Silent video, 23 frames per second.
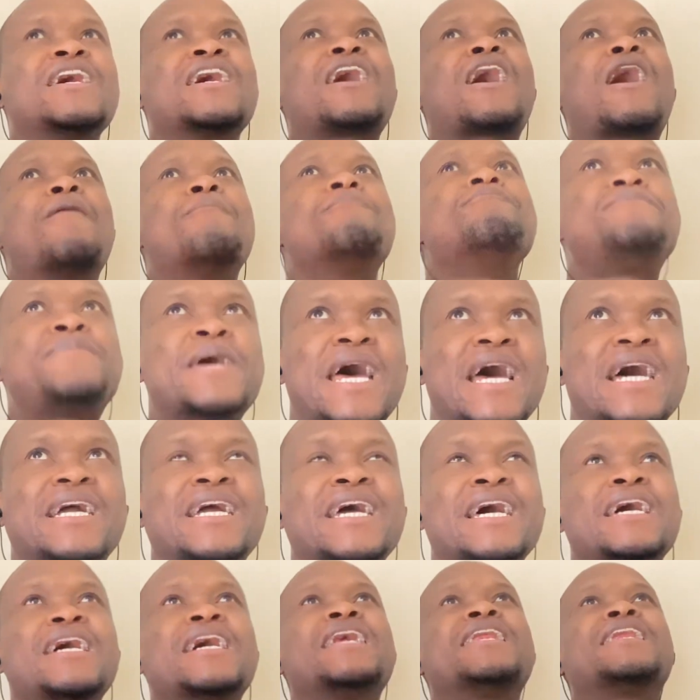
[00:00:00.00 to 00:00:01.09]
come back,
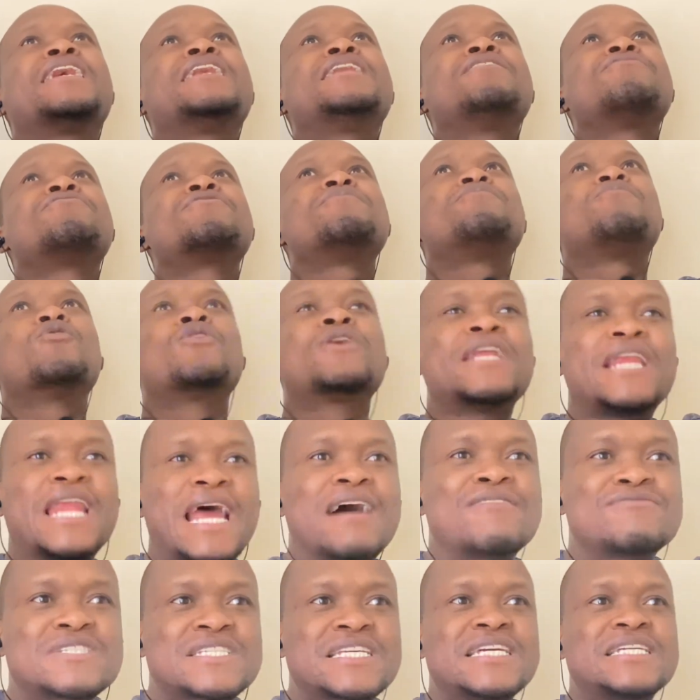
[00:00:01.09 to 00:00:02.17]
and then everybody
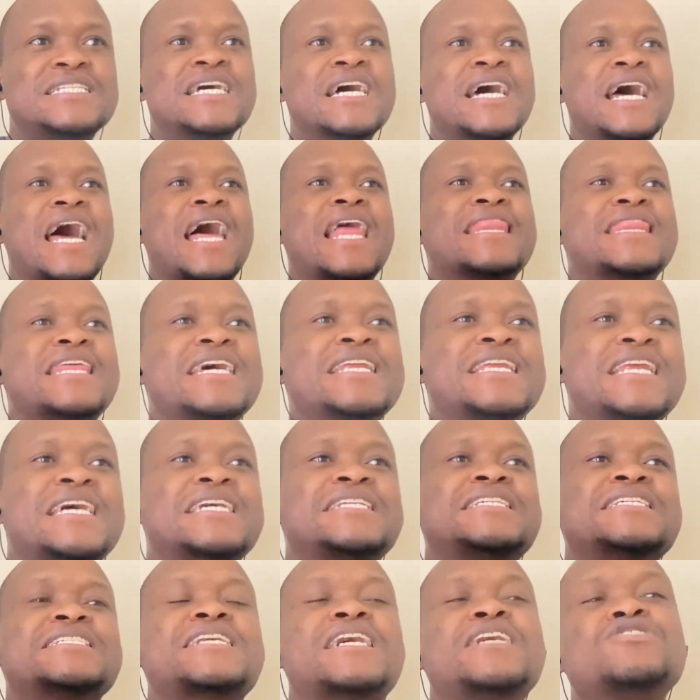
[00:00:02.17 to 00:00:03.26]
loves it, and then they
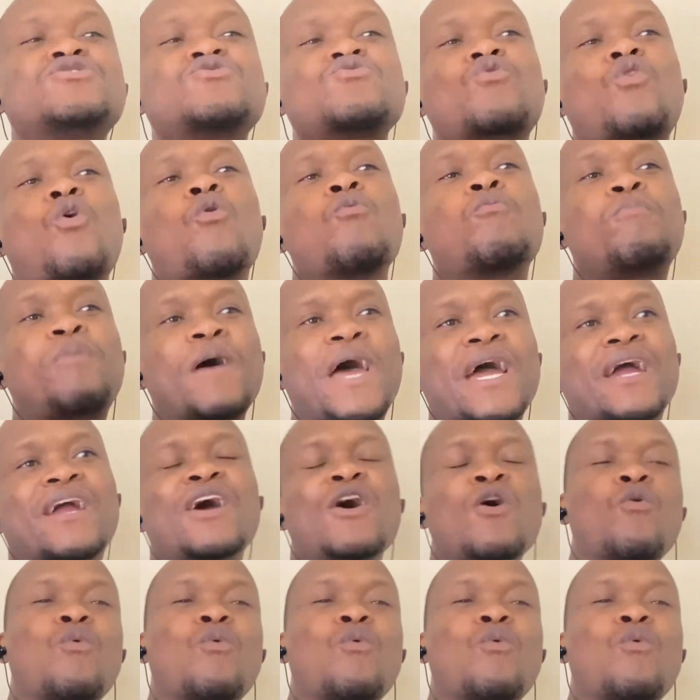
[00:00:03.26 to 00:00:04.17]
decide to go back.